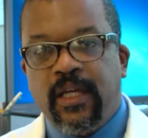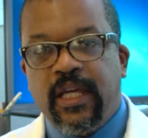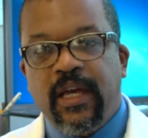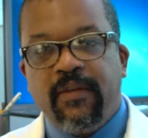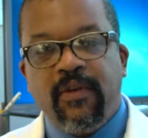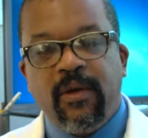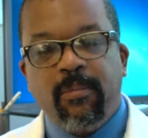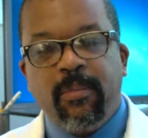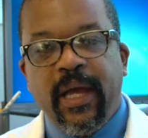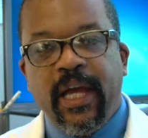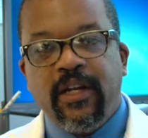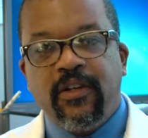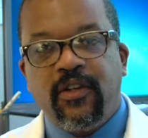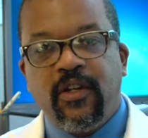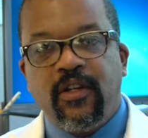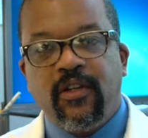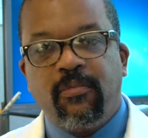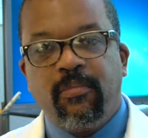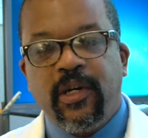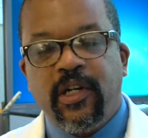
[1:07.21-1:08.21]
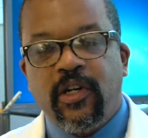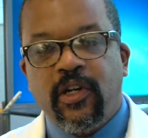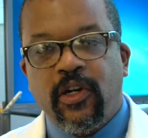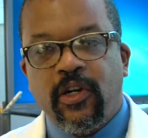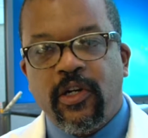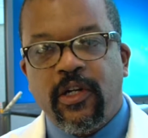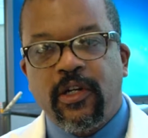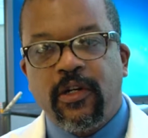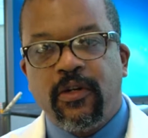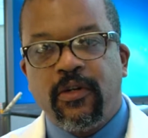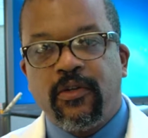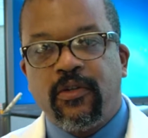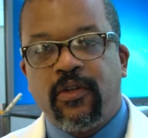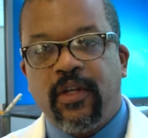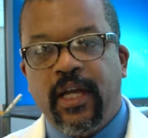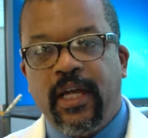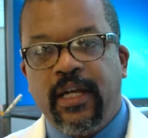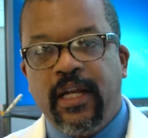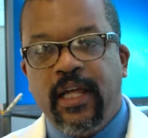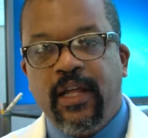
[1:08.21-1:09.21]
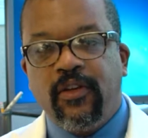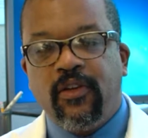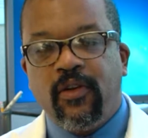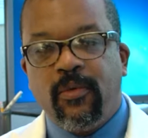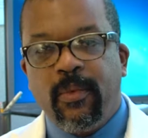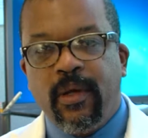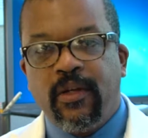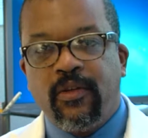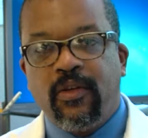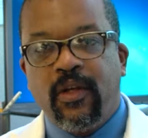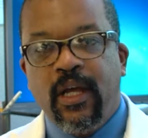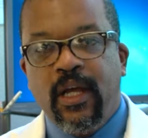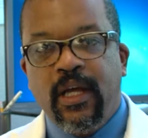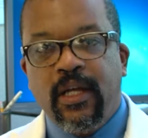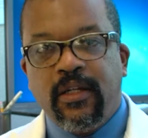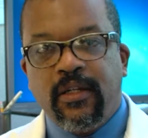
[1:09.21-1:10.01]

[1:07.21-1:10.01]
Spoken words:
giving patients materials and instruments